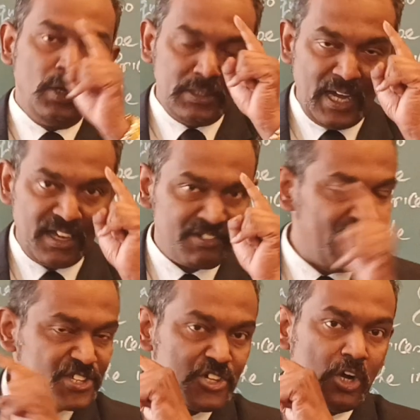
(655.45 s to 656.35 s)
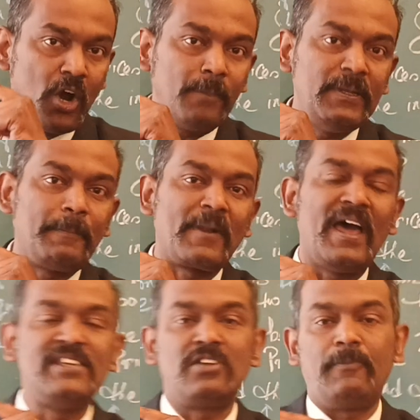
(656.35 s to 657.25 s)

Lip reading: the ratio of the price of